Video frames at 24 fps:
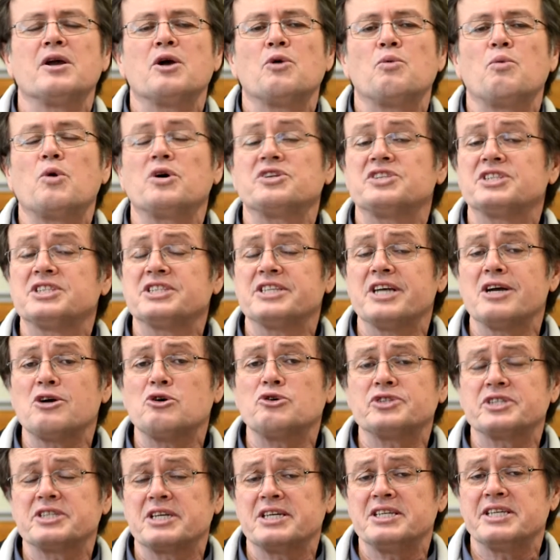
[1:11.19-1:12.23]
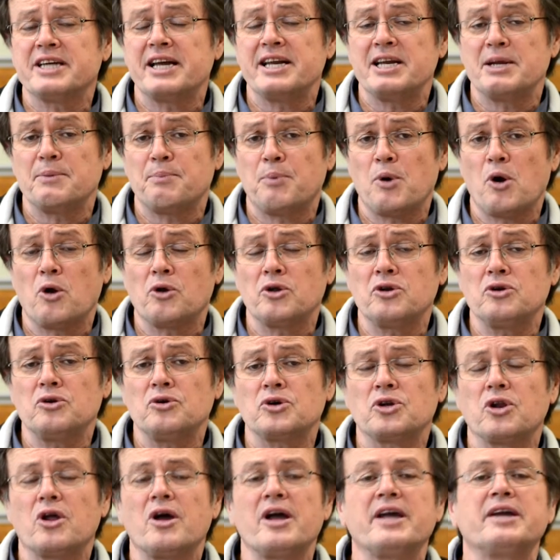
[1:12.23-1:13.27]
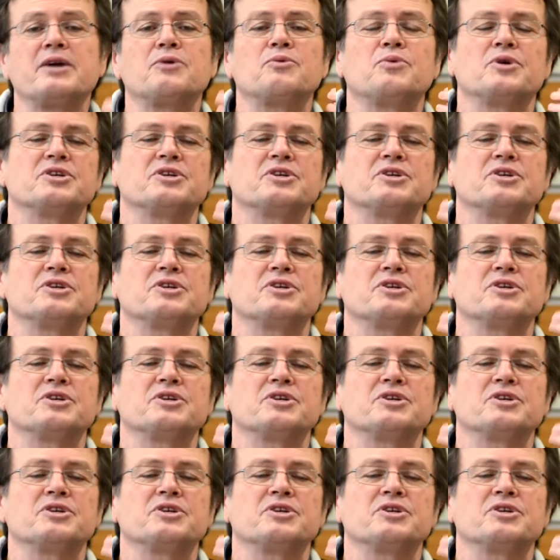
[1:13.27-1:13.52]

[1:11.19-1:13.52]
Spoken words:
What cells containing pollen look like,